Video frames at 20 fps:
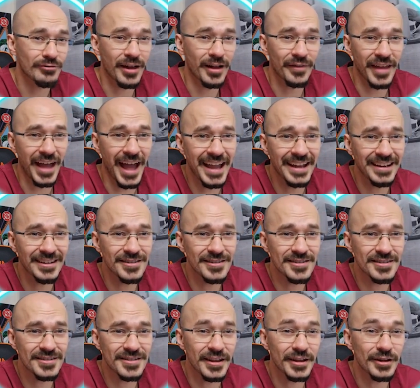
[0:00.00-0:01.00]
around their
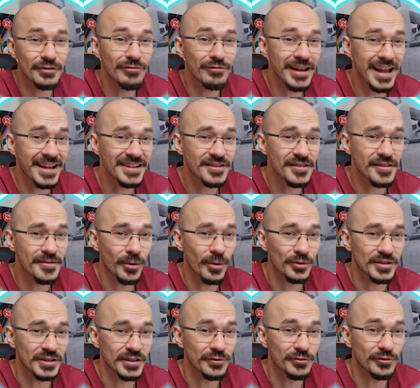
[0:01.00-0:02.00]
anus, they can re-enter the
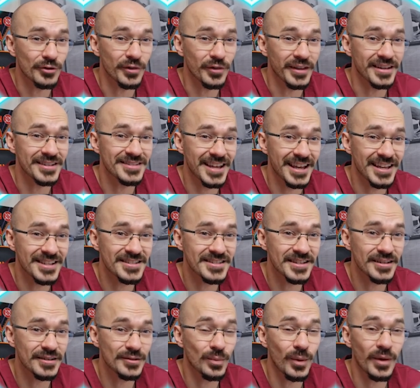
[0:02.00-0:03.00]
body through the
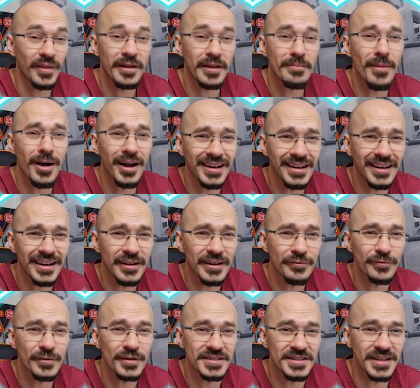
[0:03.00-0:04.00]
intestine, where they might
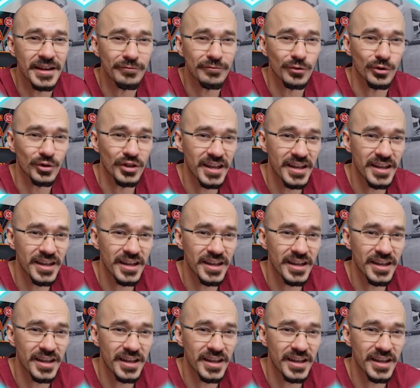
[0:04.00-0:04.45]
live for several